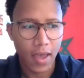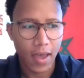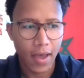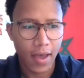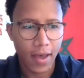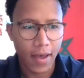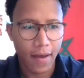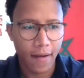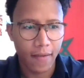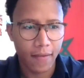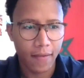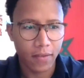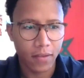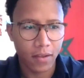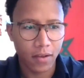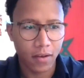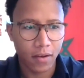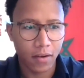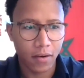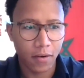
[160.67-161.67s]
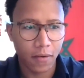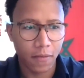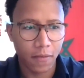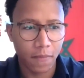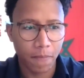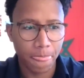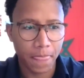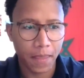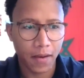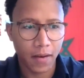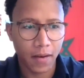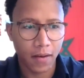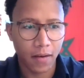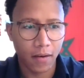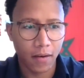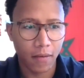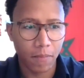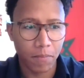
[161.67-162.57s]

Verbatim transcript: And um, uh,